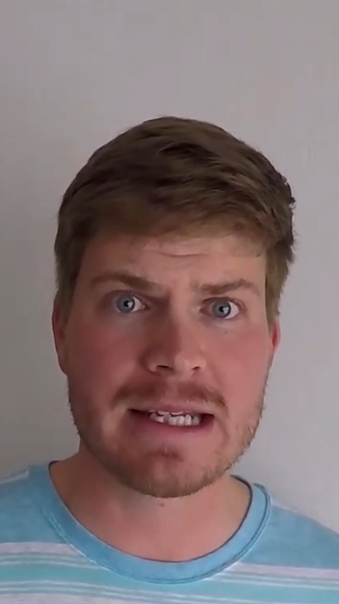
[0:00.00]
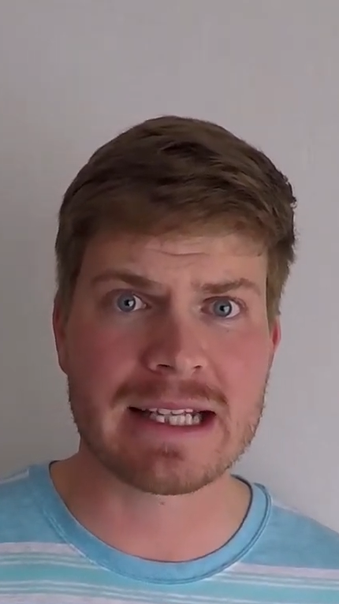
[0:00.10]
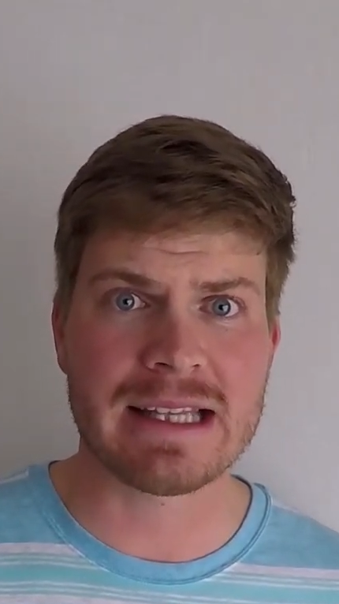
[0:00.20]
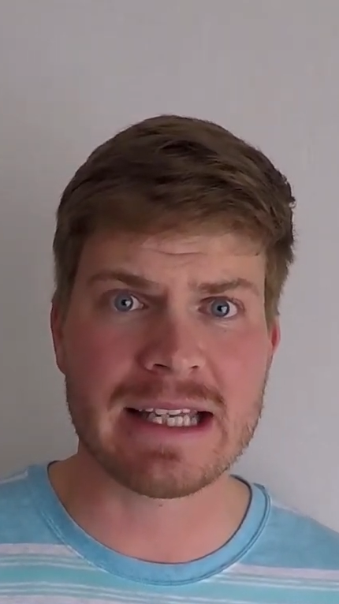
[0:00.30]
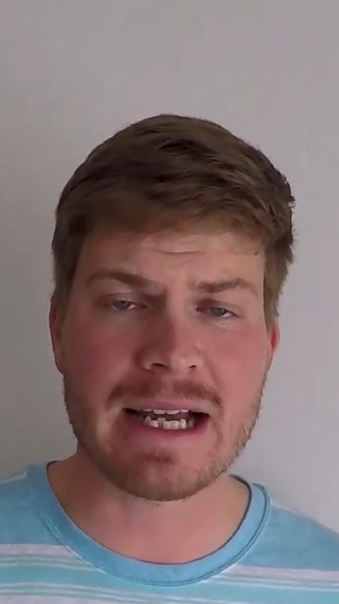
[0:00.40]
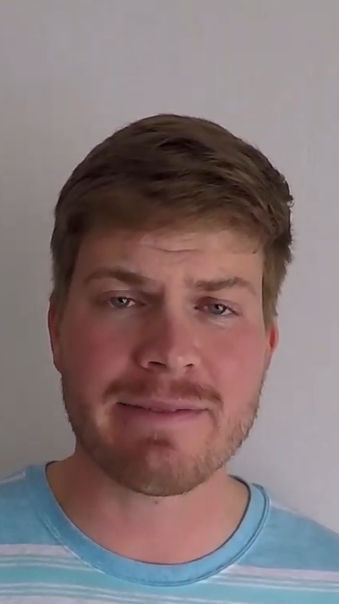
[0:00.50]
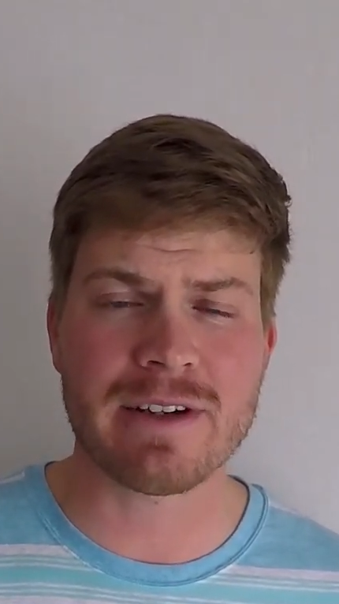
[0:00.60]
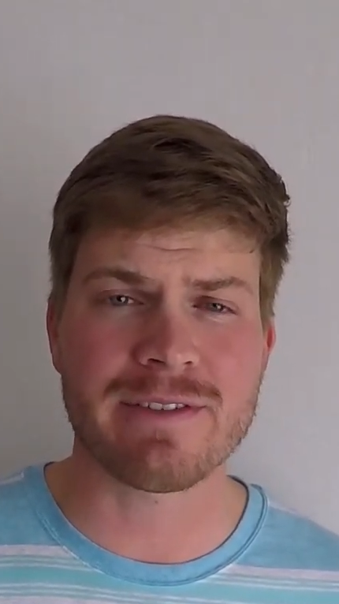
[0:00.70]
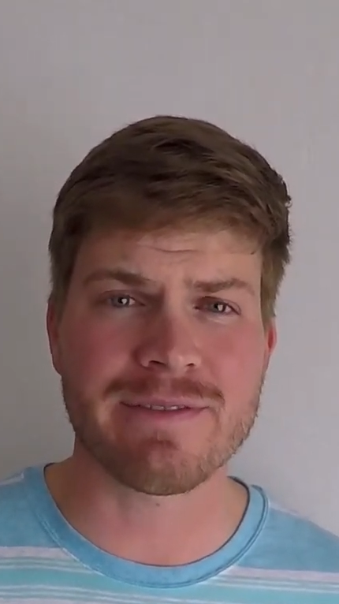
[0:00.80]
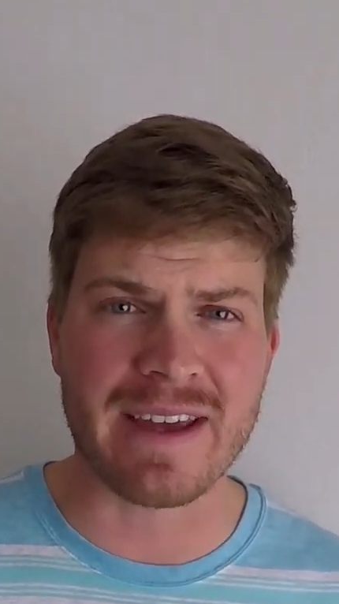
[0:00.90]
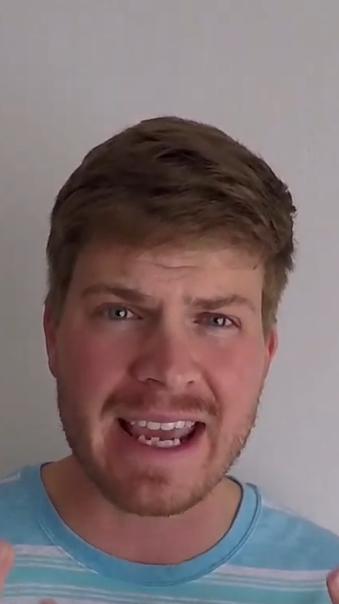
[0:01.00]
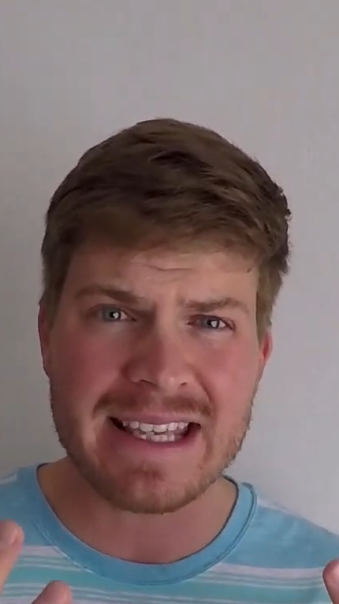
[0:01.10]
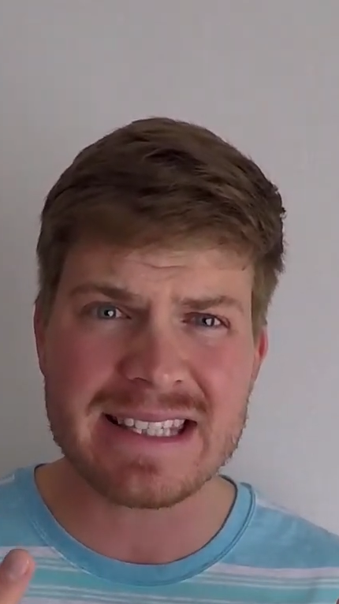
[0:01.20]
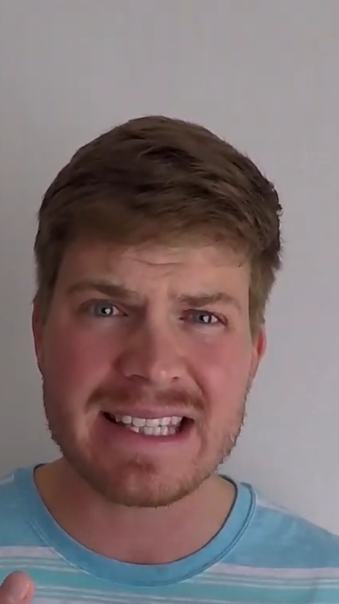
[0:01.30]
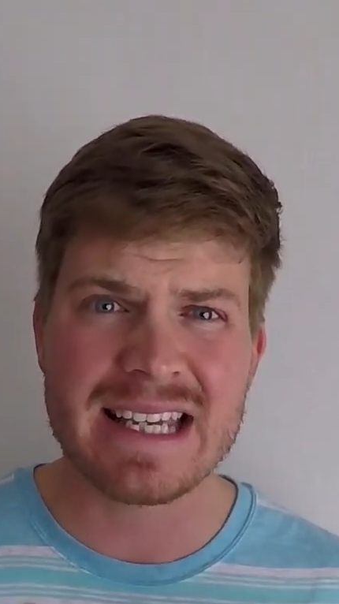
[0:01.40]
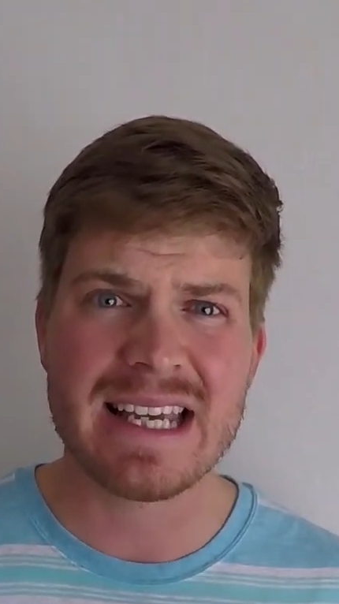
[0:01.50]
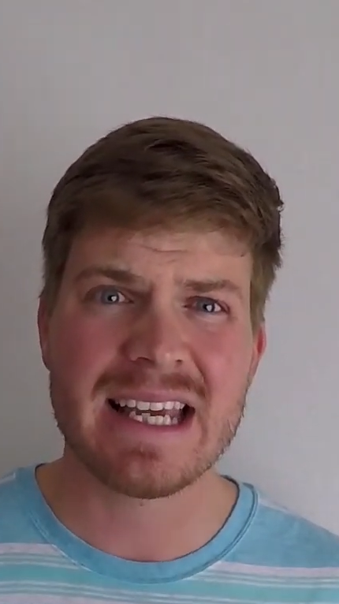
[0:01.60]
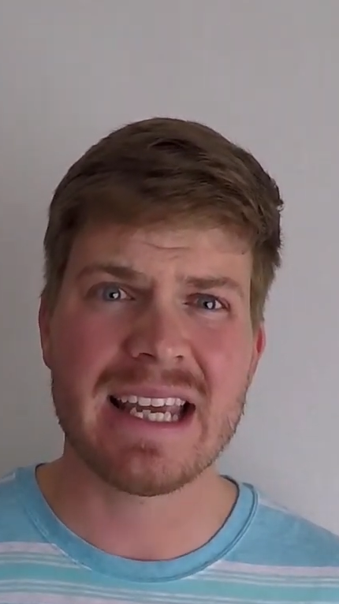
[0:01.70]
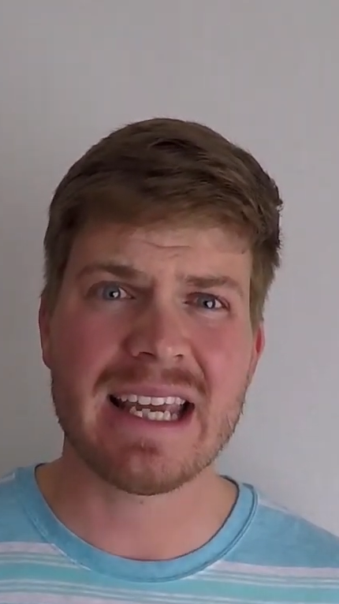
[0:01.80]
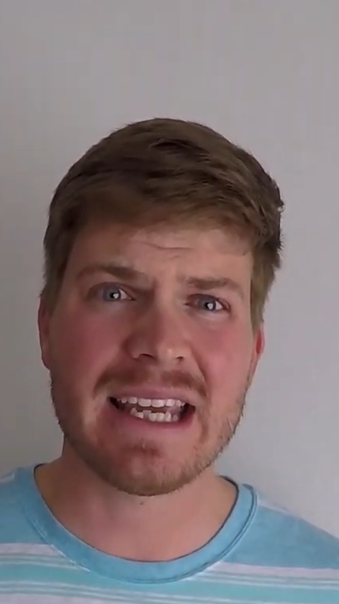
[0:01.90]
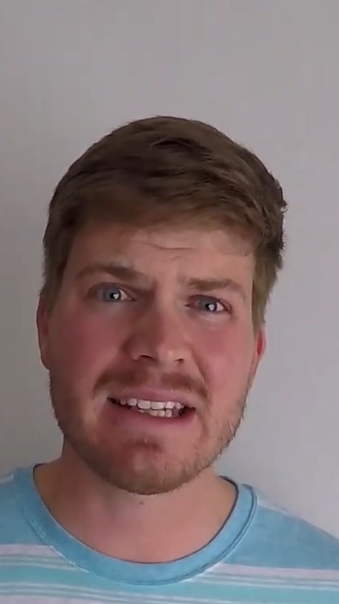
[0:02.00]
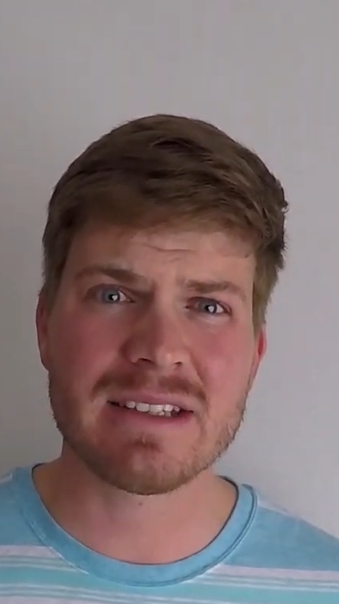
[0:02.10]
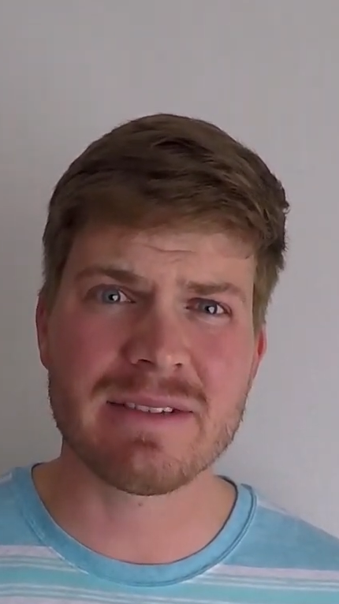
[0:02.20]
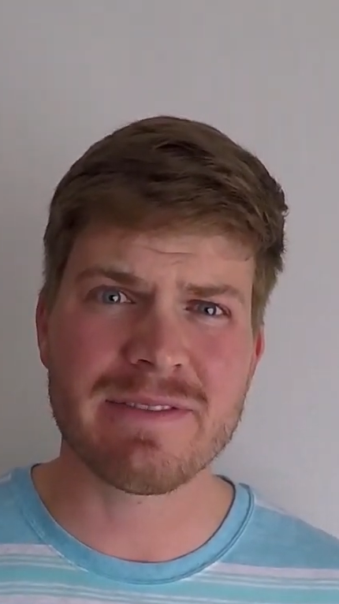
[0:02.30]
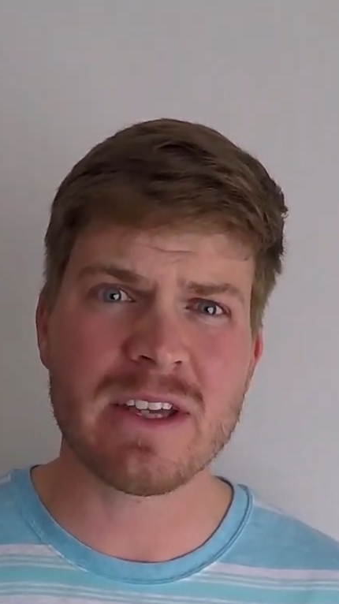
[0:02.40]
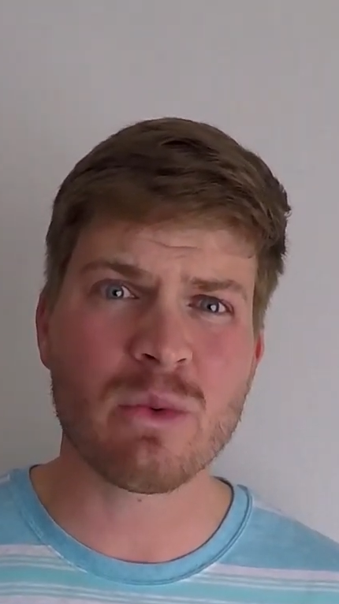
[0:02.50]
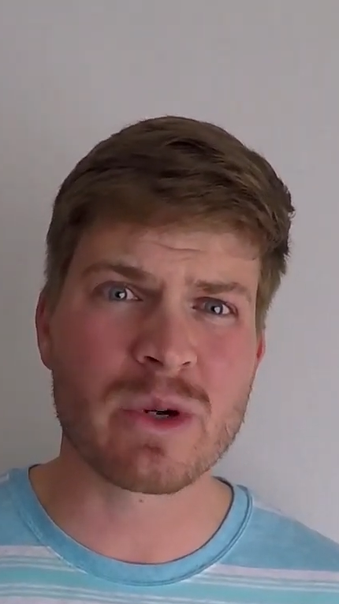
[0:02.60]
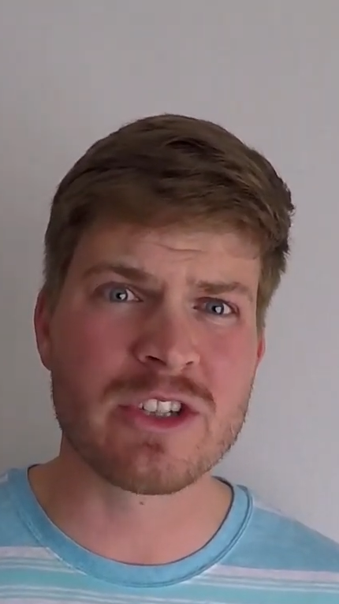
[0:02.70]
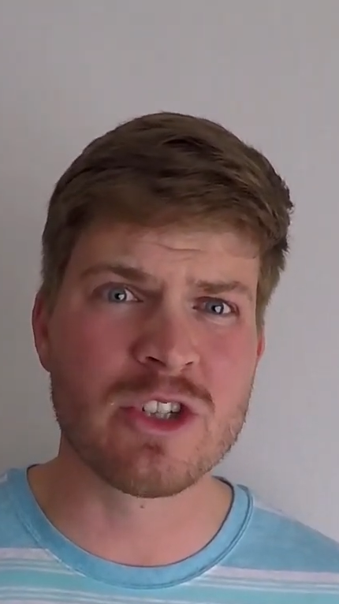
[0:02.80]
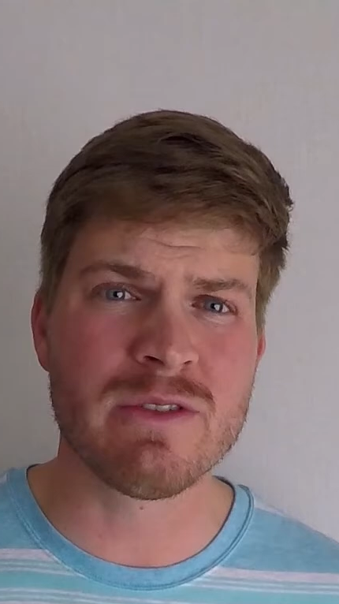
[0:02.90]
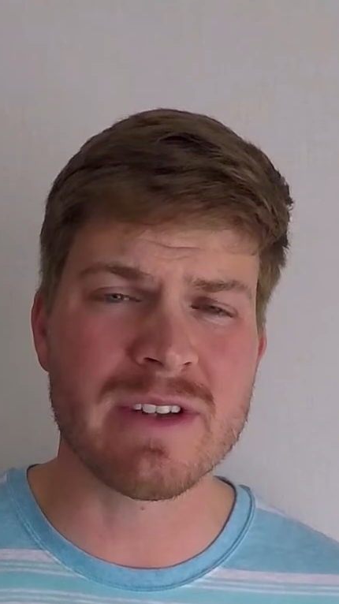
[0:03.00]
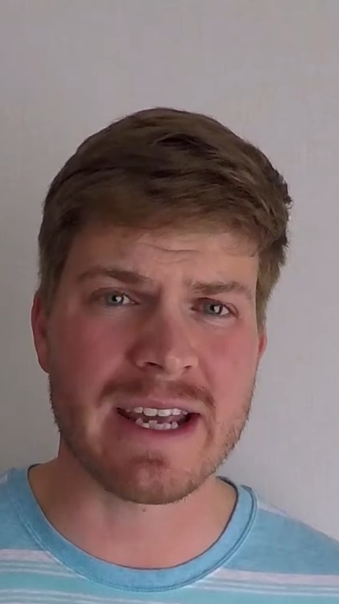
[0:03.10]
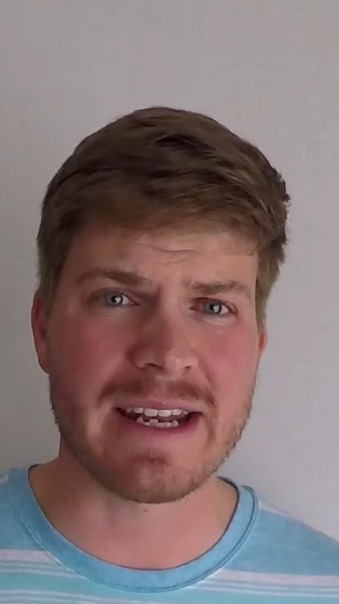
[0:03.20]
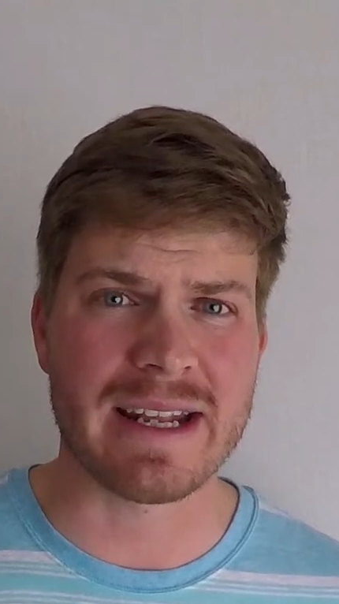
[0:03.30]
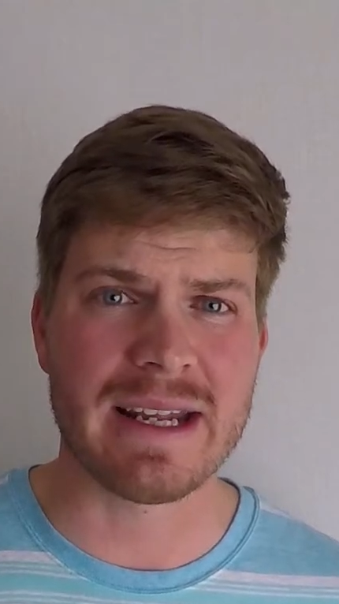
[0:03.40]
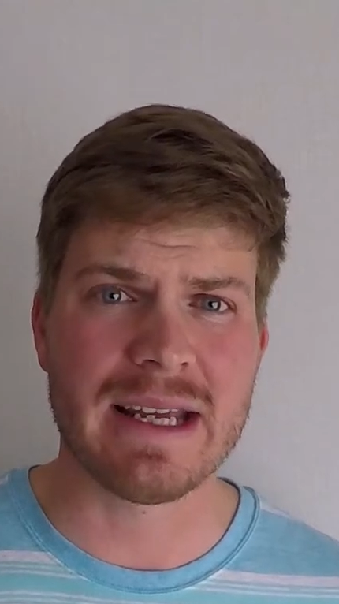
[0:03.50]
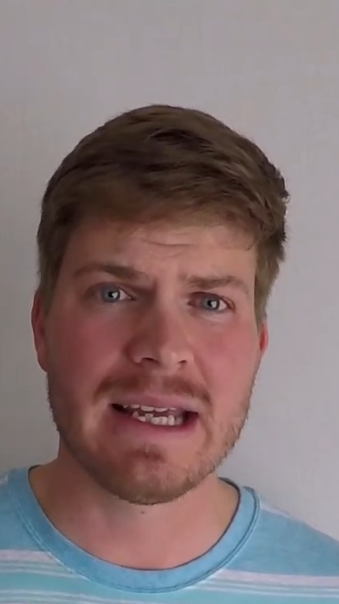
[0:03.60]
to clean off your face and to feel rejuvenated.